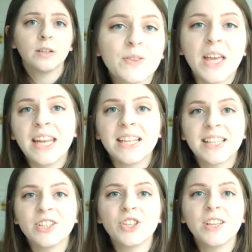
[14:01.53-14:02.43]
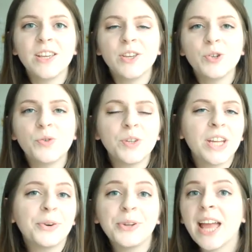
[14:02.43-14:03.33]
So then essentially you will
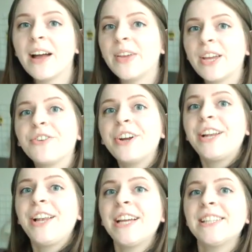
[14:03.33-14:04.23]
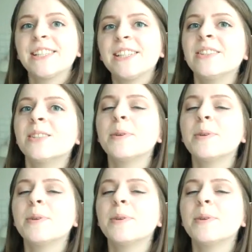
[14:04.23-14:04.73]
not only have a Korean license,